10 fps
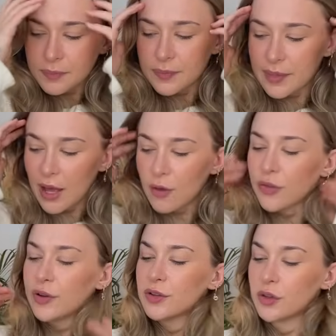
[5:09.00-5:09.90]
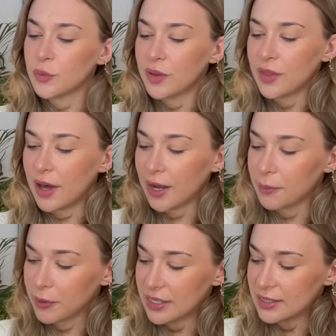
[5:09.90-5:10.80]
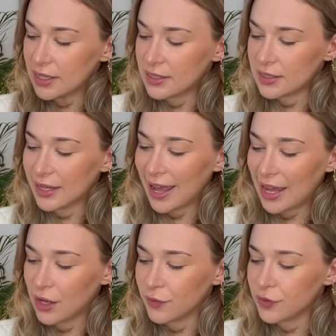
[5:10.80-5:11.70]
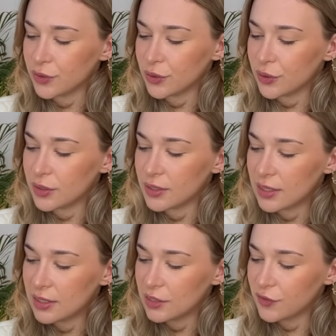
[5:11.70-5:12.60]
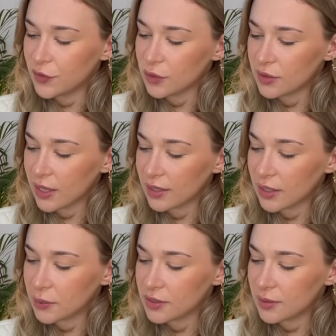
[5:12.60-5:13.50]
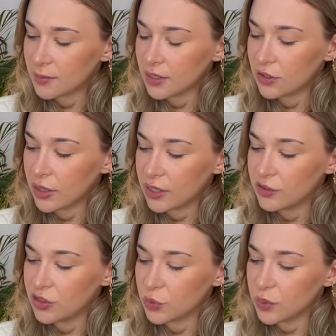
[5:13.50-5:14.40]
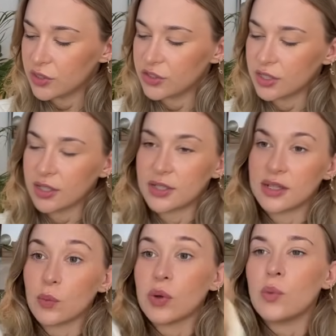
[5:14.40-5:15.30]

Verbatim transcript: Now, three of swords, we have the high priestess and the eight of swords. This feels like there was something in your intuition that we